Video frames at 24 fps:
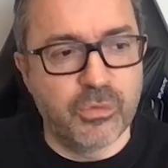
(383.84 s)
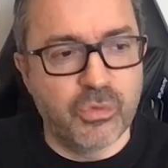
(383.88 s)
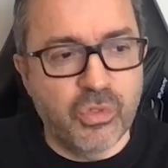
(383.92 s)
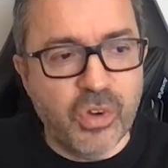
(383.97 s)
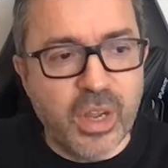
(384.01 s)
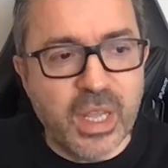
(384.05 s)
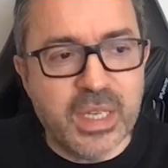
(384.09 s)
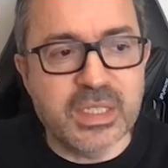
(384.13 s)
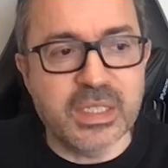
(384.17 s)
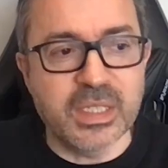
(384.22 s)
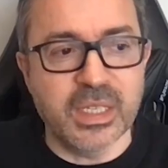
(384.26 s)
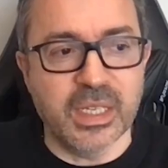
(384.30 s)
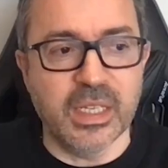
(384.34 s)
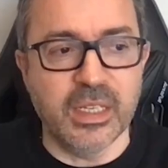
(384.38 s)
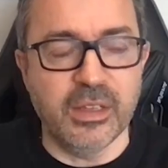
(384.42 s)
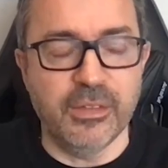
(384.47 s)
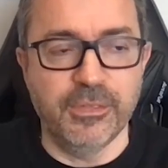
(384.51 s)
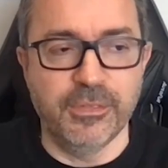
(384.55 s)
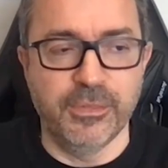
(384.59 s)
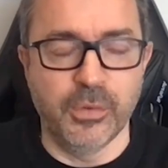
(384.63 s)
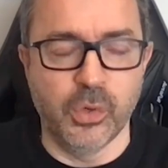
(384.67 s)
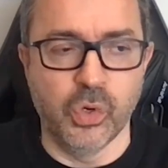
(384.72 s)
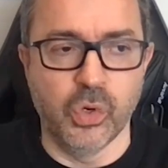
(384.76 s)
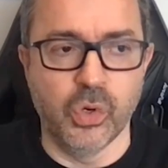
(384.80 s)
of
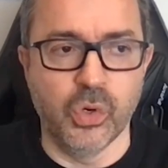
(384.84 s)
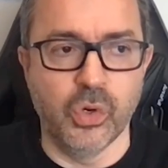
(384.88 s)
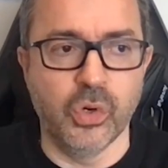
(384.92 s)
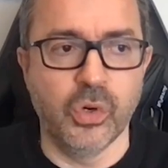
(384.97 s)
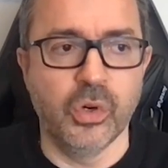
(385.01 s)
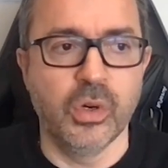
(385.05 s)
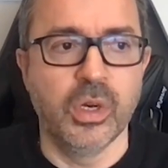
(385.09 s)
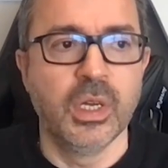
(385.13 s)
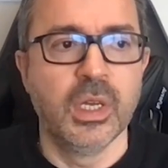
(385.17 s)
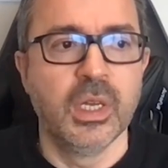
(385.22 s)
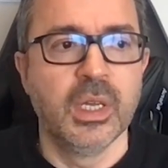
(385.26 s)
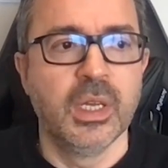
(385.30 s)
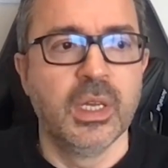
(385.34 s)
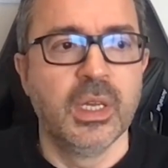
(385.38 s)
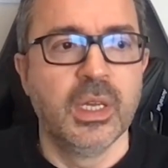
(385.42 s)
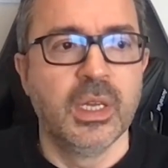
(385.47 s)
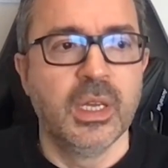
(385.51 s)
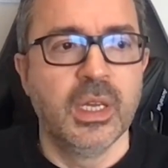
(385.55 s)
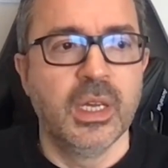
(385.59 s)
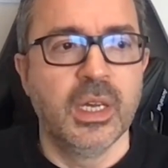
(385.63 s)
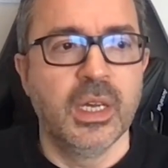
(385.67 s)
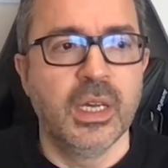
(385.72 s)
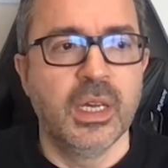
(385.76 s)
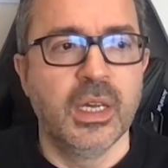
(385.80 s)
ready for
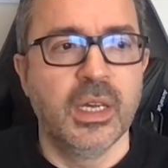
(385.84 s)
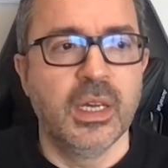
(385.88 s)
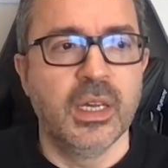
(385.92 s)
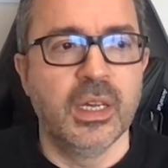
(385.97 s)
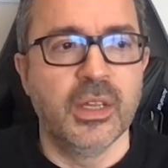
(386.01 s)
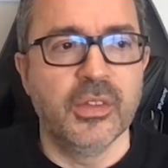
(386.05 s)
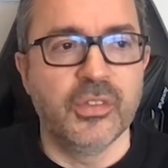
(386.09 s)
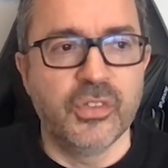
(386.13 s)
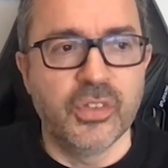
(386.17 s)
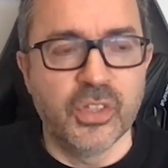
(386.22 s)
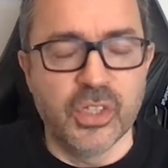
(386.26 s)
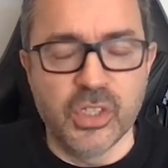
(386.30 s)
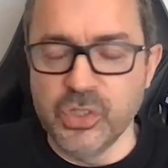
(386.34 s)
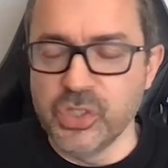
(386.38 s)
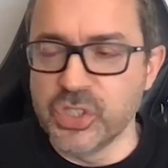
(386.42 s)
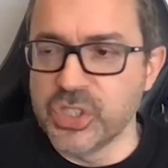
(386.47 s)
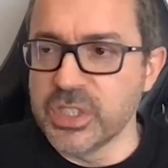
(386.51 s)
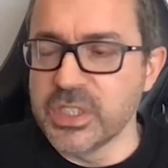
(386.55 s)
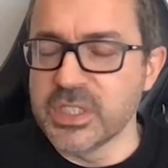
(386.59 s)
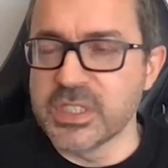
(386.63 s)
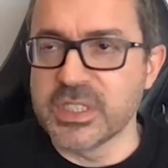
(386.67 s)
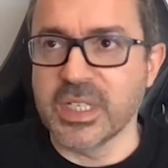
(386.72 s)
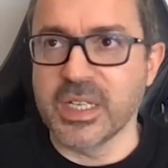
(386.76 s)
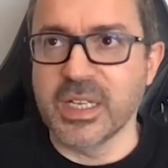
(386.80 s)
a
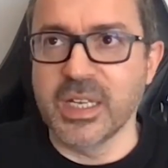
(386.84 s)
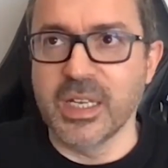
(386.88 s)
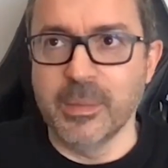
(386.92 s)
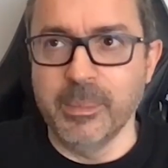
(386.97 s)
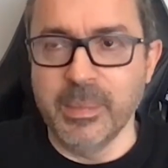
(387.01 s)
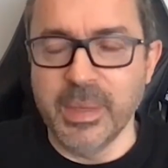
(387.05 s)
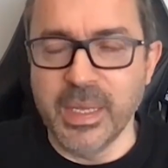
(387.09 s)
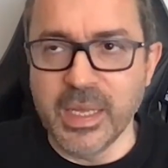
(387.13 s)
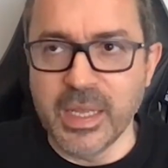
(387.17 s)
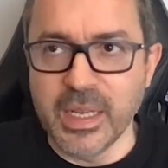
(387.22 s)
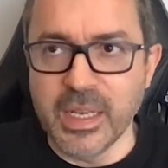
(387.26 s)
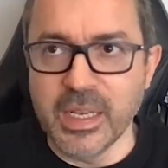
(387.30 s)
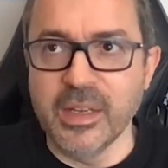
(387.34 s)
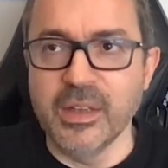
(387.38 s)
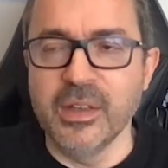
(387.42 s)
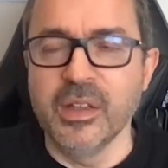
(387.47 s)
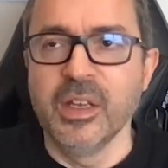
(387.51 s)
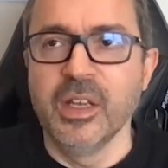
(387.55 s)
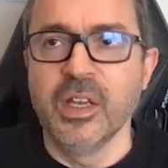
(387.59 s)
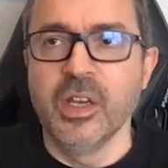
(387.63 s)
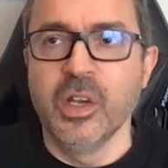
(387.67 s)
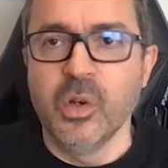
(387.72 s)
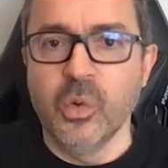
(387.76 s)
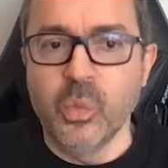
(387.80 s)
solution to come
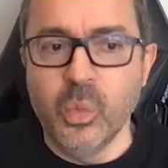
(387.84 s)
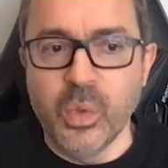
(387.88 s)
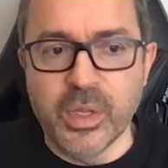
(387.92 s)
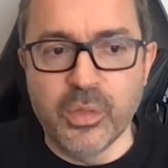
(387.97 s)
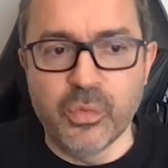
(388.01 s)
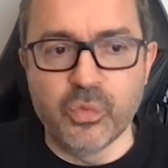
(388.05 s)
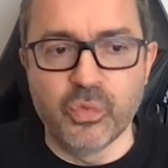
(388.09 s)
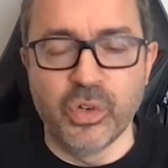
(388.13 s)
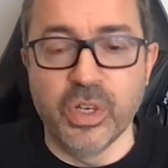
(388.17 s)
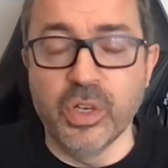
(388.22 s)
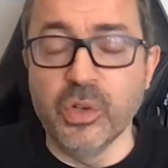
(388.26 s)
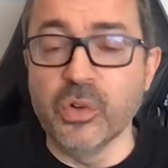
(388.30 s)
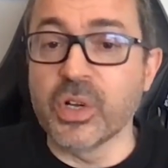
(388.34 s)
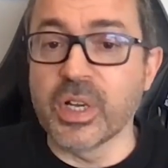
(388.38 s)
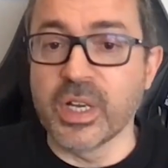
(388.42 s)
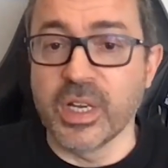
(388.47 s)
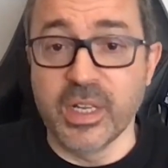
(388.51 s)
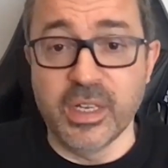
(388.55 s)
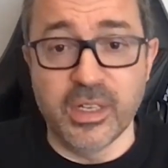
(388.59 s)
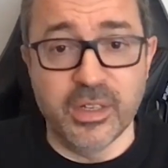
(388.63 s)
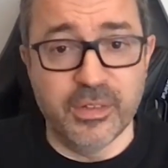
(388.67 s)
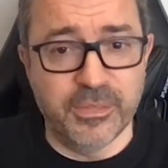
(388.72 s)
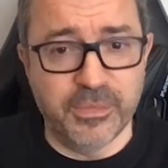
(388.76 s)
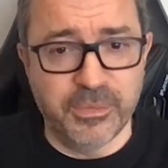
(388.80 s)
in with real
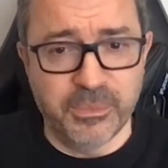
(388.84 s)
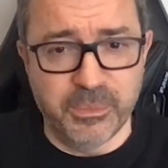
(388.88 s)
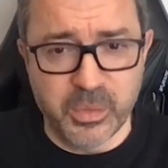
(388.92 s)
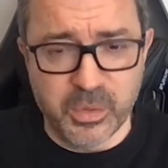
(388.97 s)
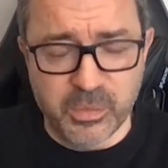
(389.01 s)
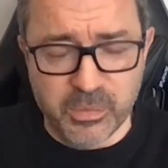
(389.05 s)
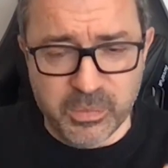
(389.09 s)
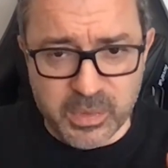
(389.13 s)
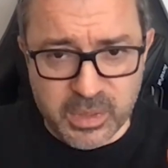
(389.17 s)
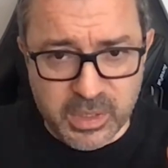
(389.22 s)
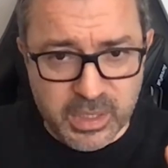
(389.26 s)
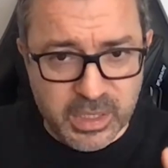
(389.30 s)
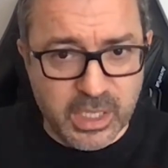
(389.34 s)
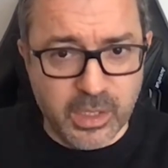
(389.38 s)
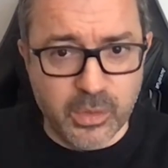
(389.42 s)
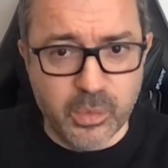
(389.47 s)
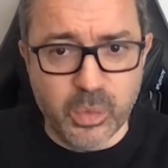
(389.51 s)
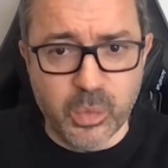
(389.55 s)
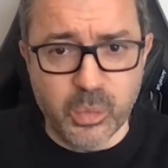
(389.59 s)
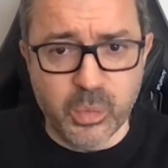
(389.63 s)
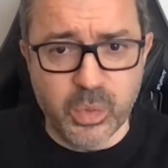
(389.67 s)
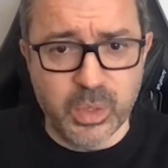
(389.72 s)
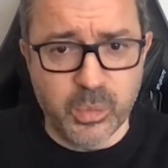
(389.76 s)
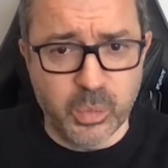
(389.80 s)
kind of,
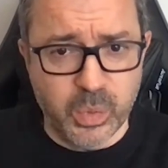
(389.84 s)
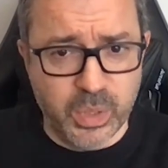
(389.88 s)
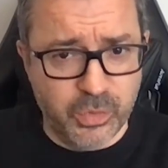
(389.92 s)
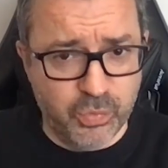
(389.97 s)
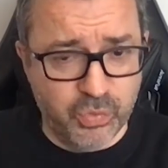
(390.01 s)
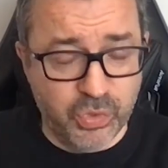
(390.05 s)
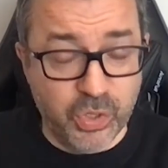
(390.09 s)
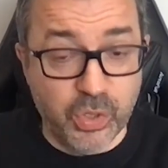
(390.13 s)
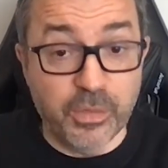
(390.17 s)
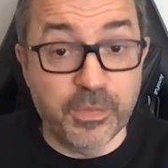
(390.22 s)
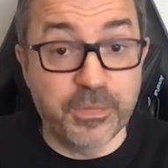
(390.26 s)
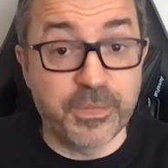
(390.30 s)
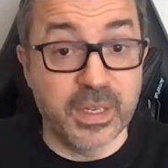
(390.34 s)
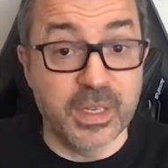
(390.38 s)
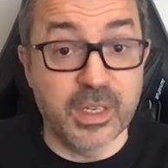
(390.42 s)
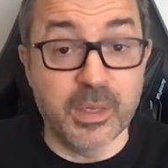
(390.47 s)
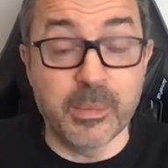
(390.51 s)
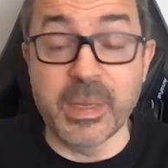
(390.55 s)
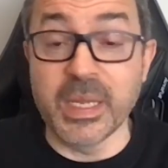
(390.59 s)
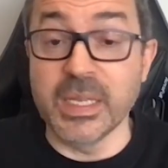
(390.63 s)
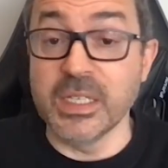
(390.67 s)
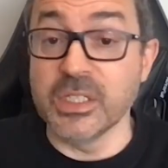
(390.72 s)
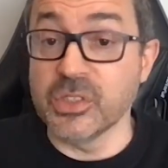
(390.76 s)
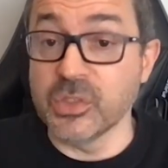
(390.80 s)
with real
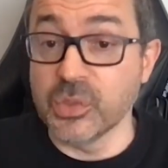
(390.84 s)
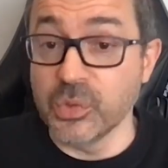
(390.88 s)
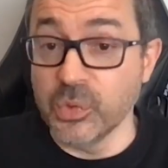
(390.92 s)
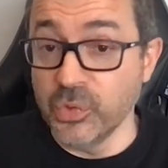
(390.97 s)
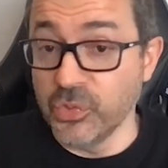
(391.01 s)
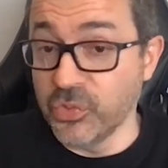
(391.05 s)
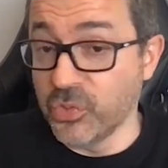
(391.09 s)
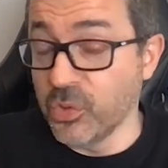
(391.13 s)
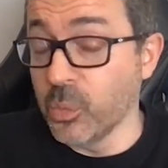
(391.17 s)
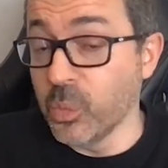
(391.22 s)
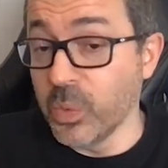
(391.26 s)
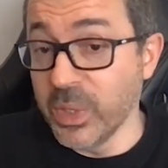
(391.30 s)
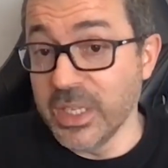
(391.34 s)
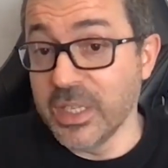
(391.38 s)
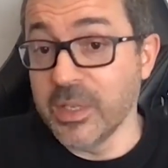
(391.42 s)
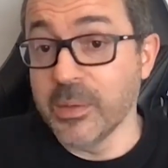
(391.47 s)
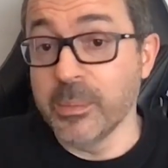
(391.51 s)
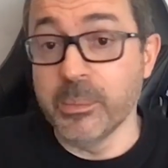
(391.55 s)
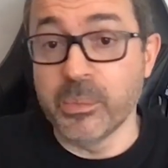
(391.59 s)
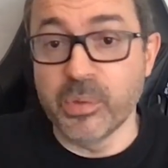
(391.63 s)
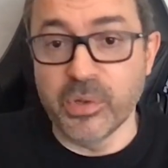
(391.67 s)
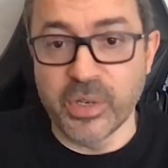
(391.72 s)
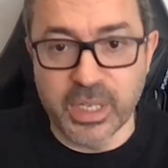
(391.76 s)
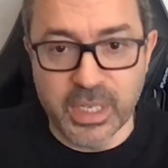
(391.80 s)
fundamentals that we
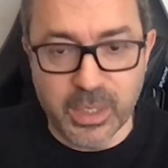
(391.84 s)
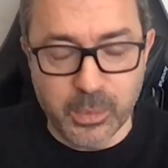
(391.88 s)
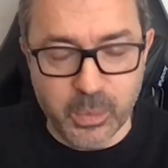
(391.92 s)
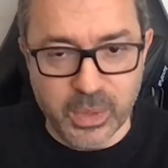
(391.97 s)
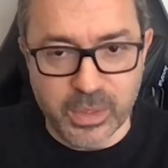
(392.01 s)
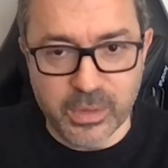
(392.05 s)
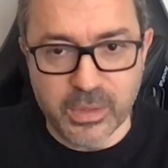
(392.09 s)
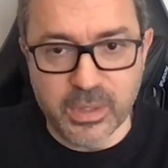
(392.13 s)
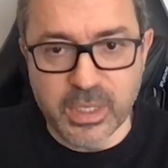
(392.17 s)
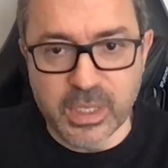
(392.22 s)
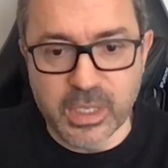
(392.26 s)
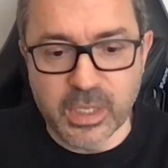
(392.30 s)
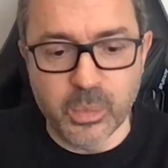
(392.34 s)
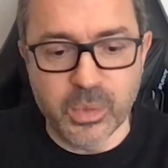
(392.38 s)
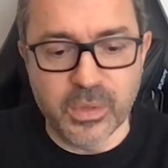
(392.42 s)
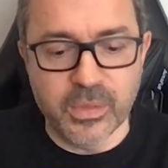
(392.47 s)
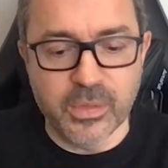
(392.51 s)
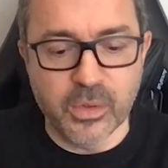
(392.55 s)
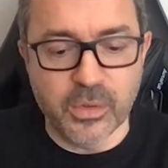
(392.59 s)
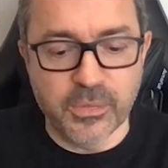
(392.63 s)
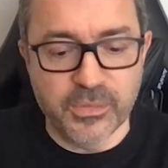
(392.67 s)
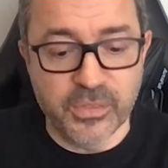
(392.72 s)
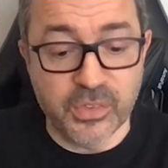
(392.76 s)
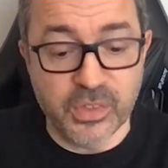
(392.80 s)
can bring
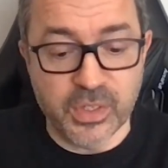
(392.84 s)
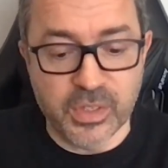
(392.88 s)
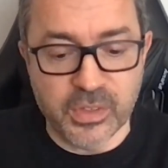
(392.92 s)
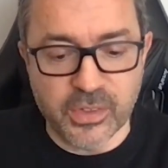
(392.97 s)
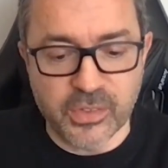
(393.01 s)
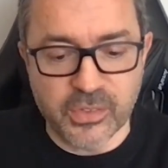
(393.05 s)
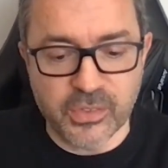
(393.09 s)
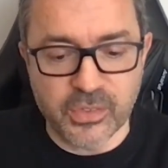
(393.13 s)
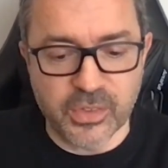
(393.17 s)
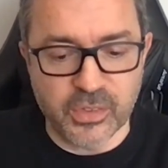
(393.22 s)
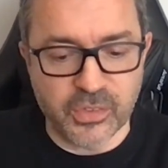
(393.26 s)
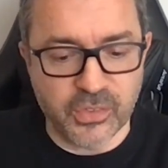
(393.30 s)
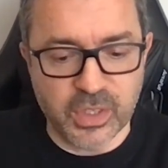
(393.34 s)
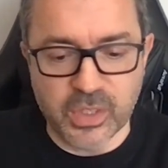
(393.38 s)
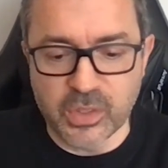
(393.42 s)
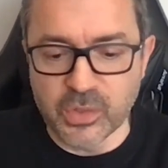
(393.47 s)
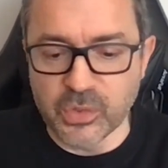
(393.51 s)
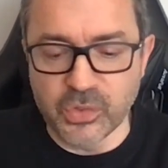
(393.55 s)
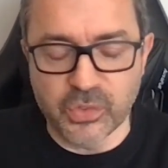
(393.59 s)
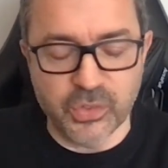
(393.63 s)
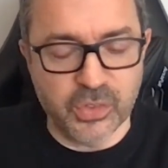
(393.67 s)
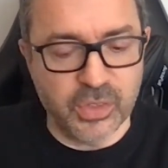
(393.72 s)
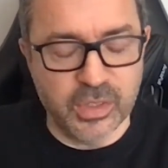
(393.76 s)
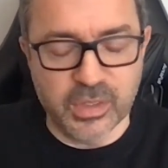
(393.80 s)
with obviously the
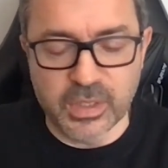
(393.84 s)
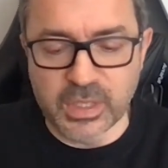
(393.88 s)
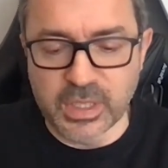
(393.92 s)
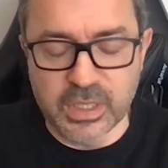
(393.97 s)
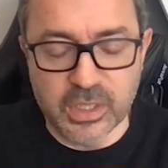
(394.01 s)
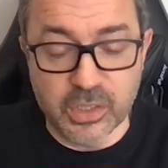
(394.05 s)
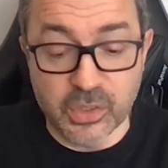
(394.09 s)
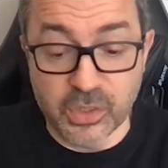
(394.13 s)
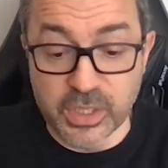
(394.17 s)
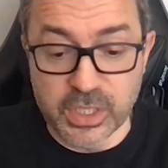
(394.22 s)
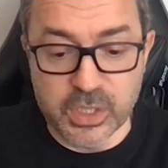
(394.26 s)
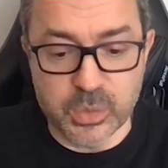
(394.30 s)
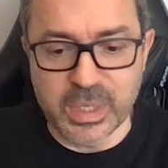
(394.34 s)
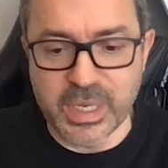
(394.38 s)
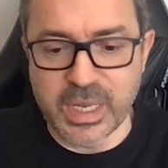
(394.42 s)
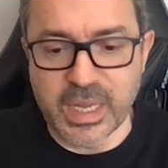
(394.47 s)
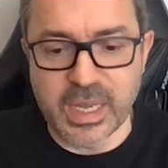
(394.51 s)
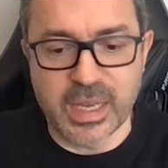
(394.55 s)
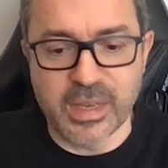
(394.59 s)
skills and knowledge we